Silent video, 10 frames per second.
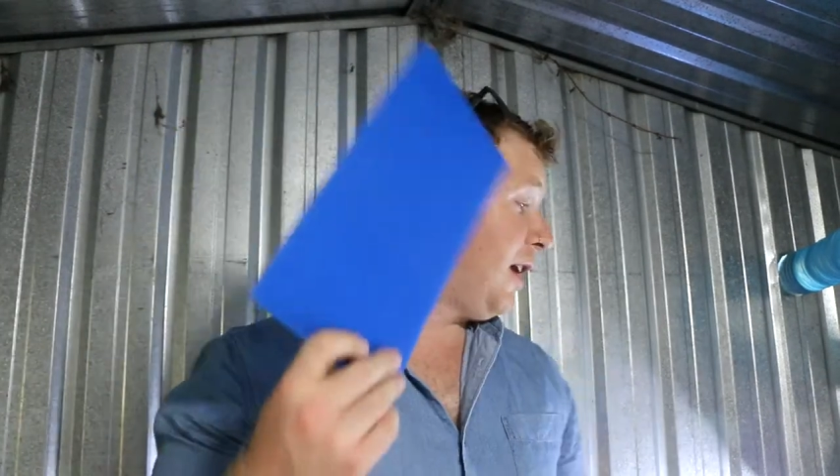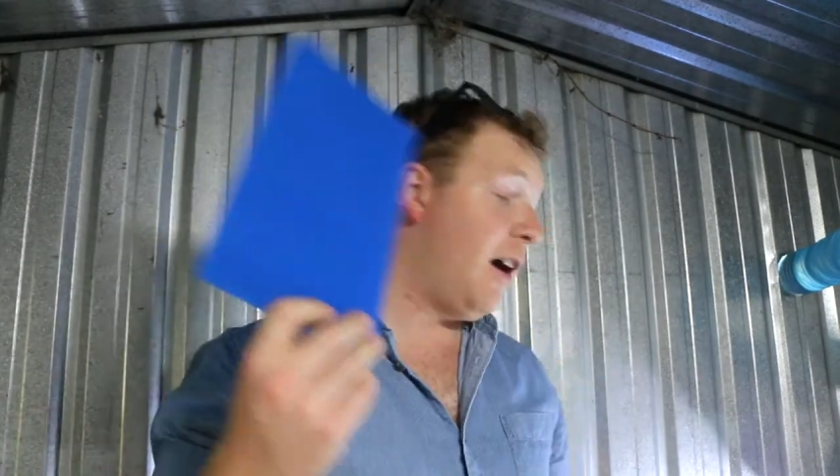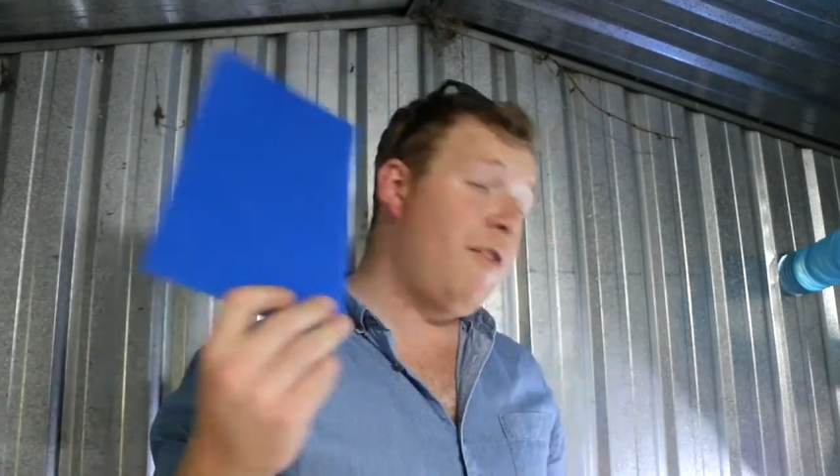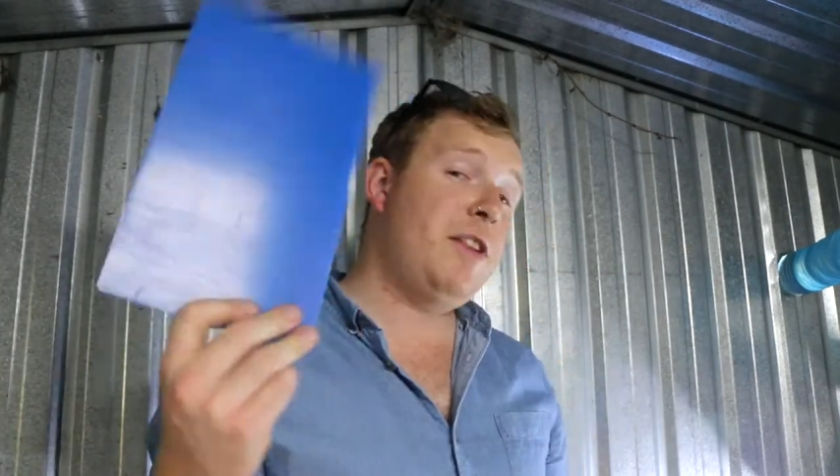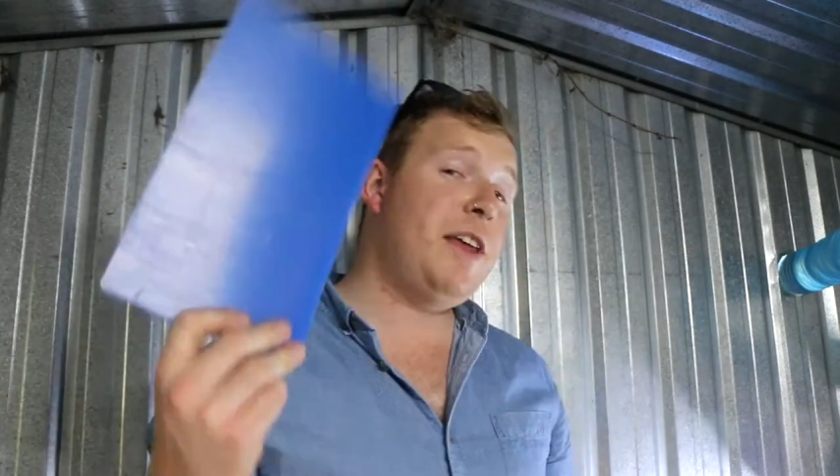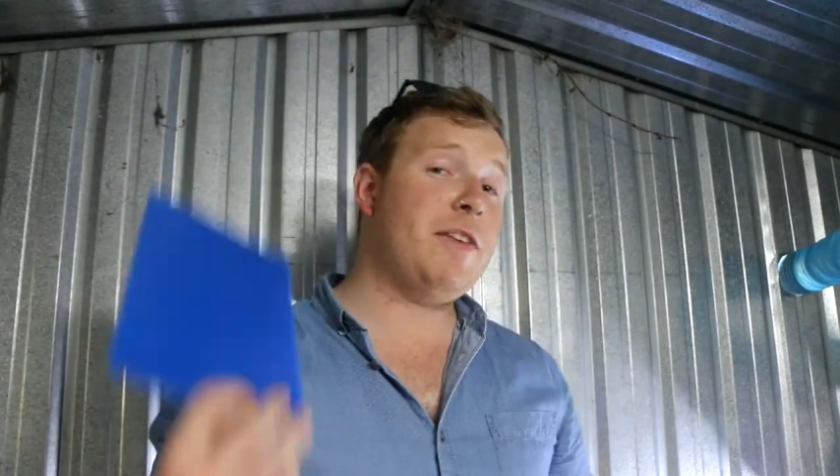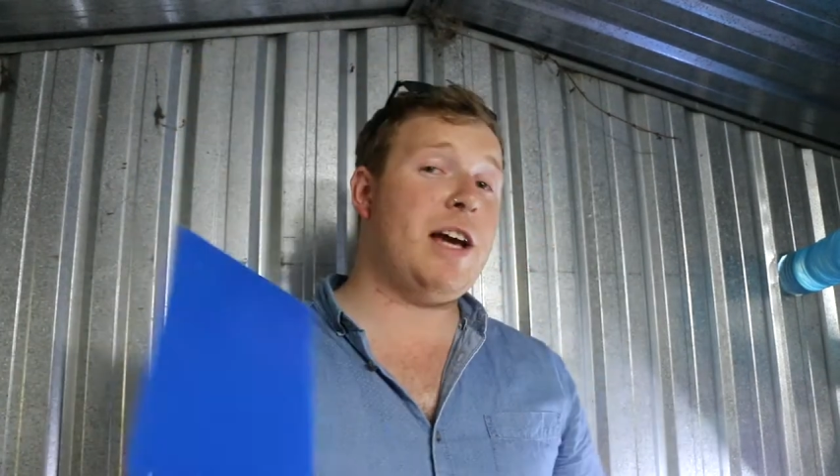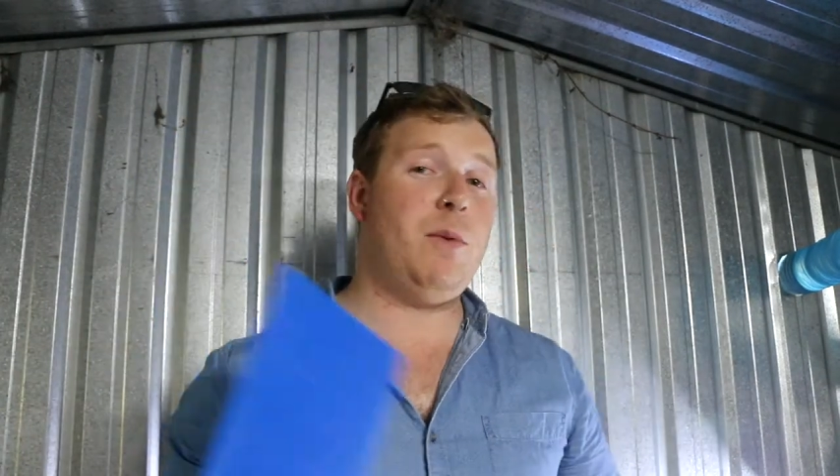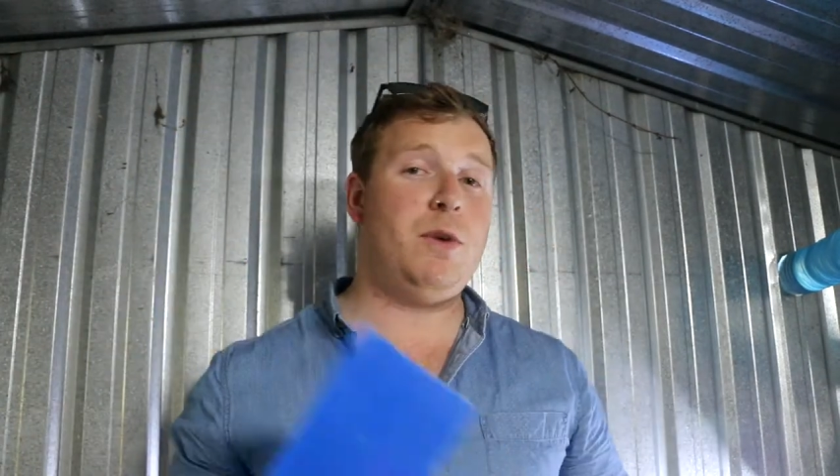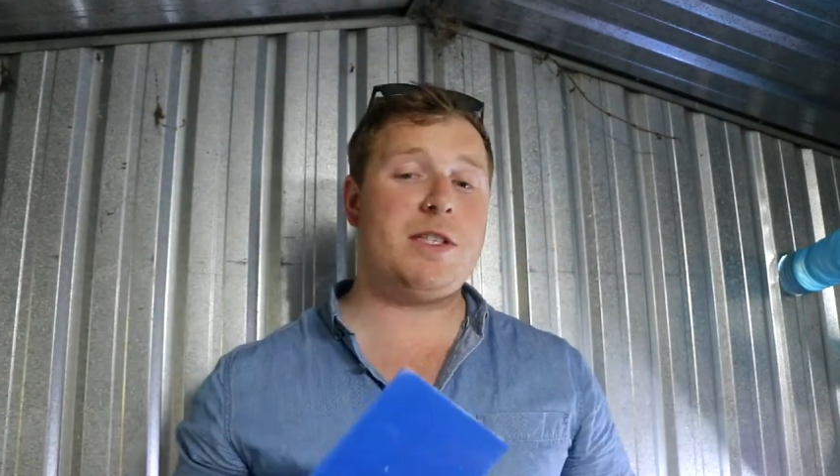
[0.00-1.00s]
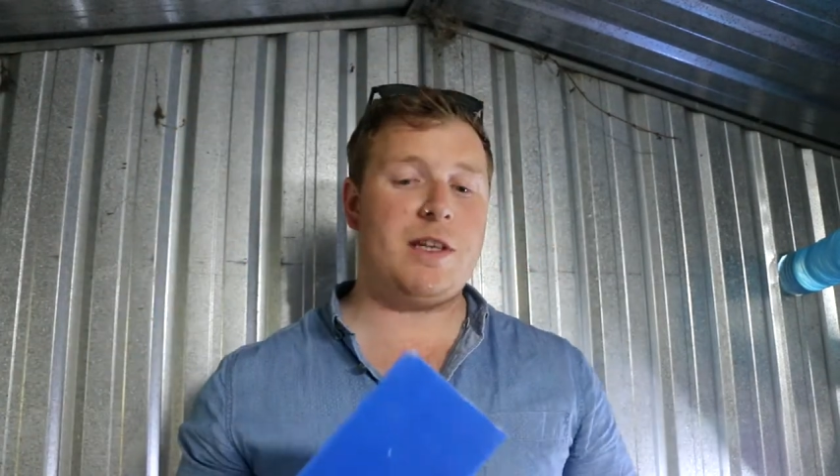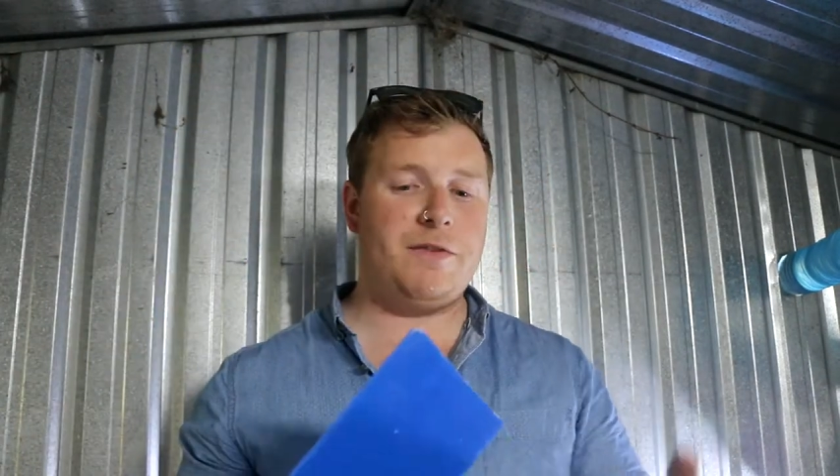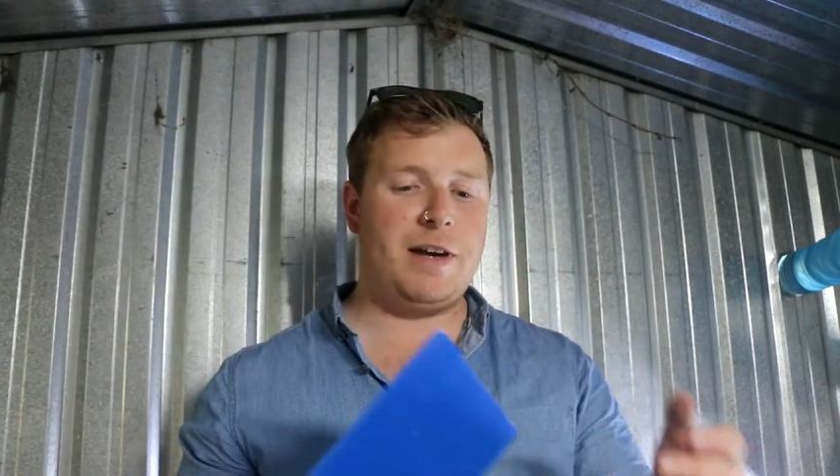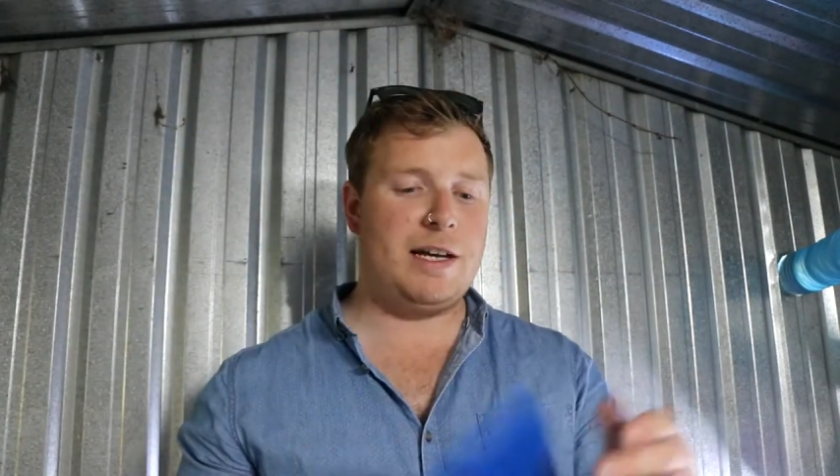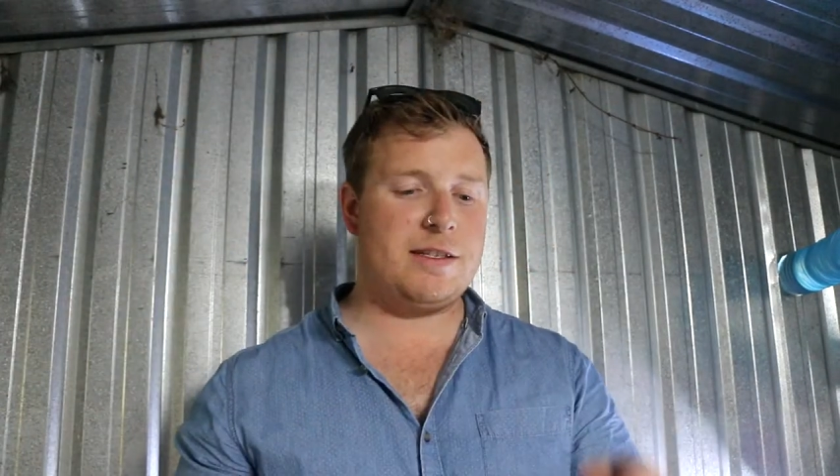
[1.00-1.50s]
I've only ever cut wood so
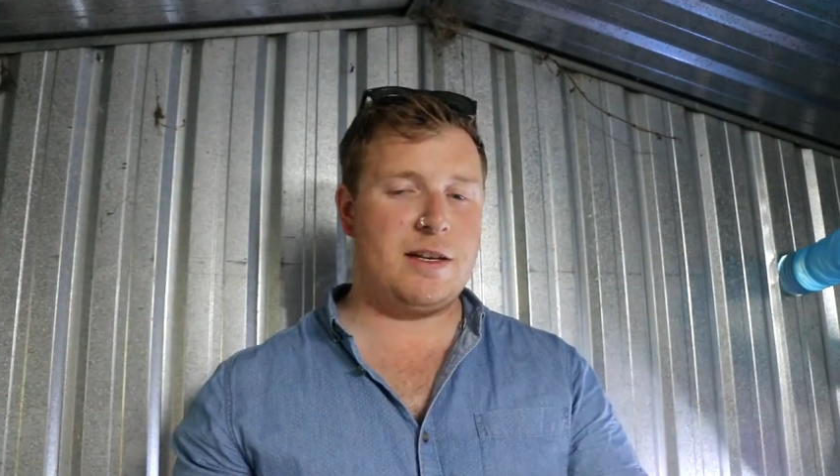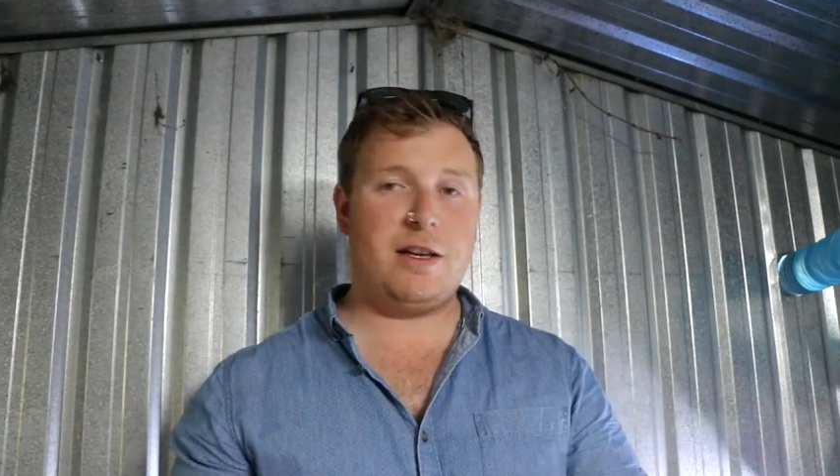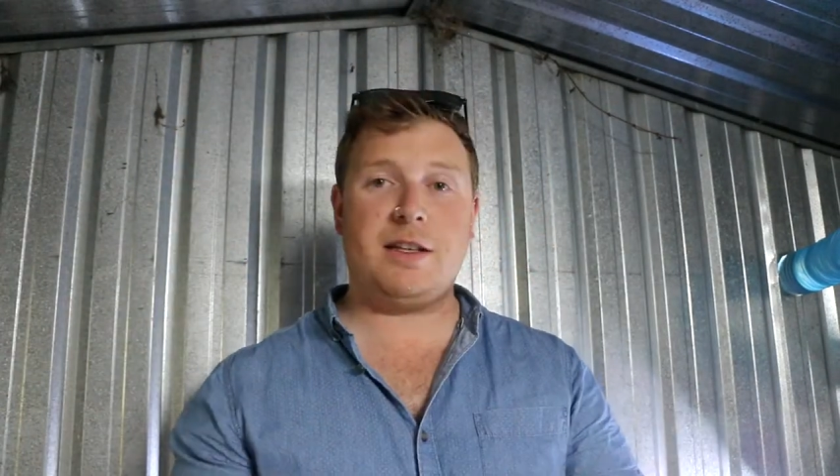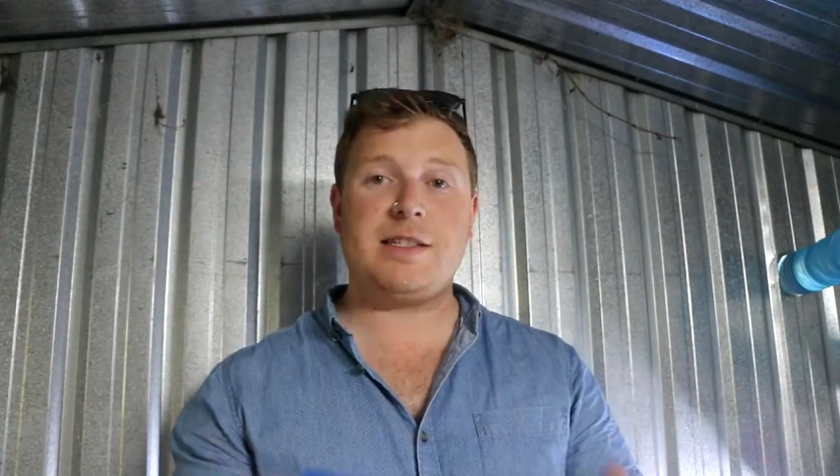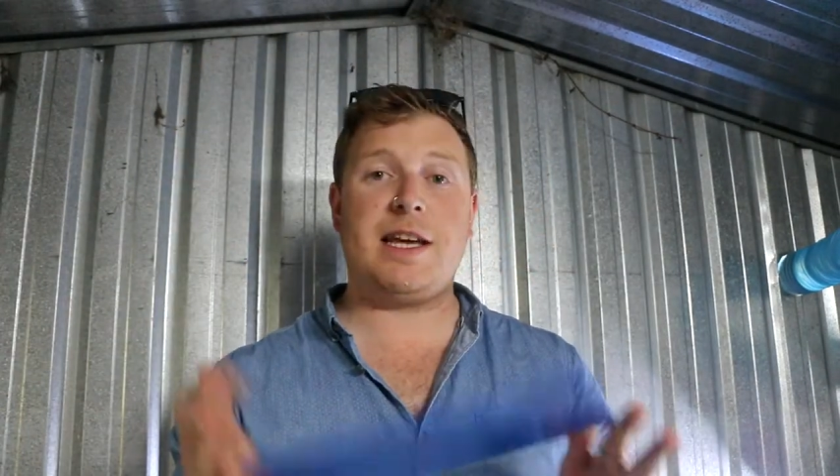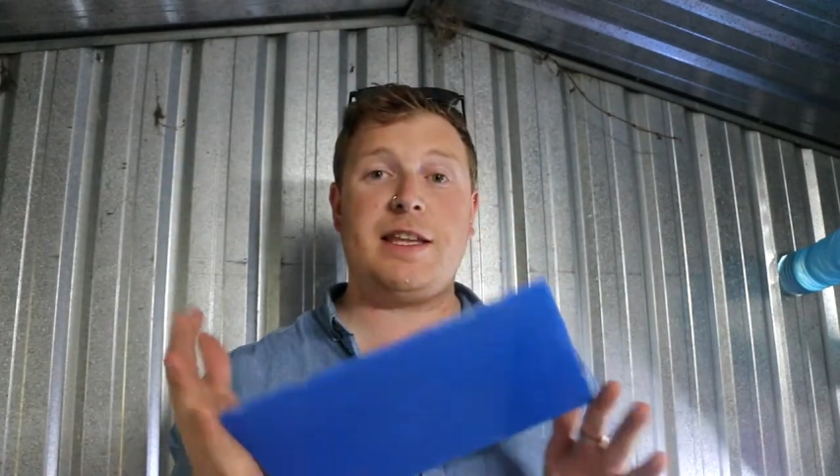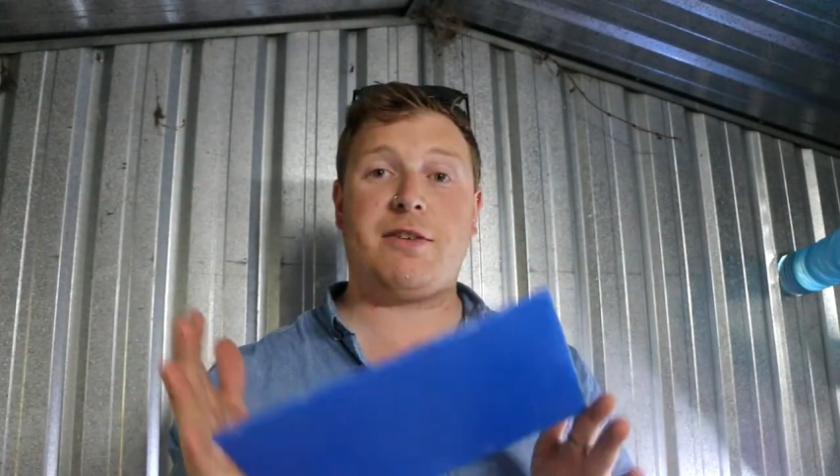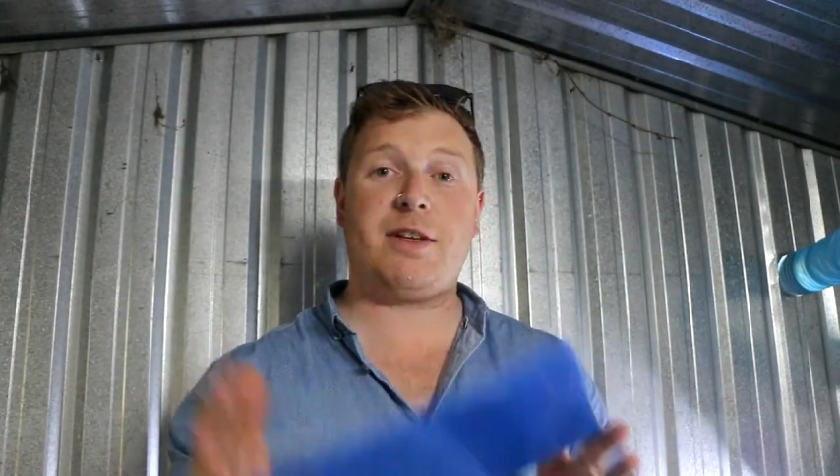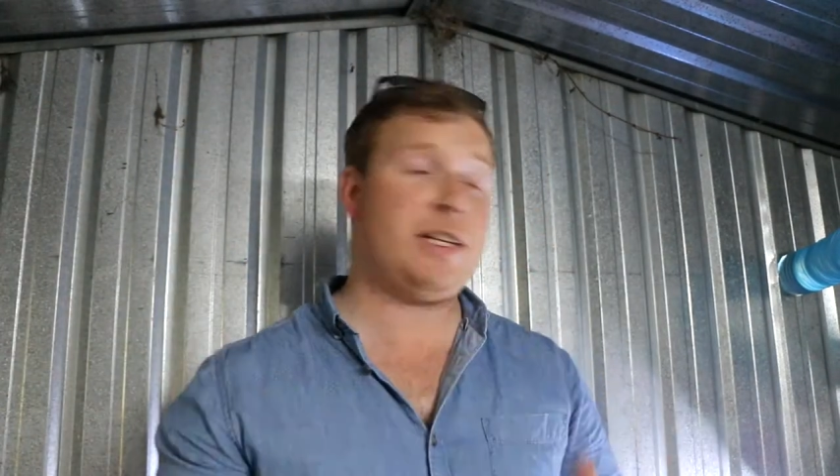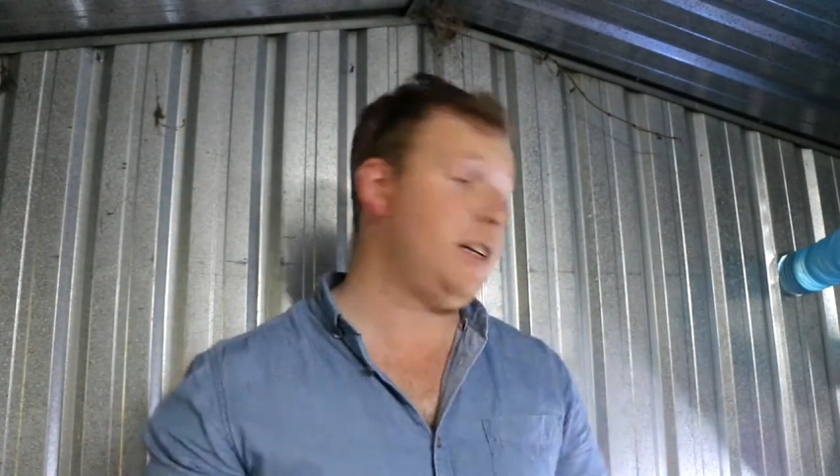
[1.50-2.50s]
far, so let's see how the acrylic